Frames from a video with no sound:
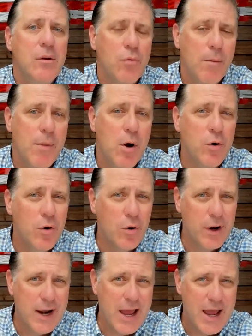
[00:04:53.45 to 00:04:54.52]
remote
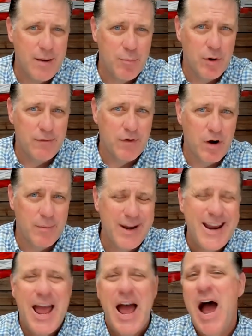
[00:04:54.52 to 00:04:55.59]
or in a hybrid environment,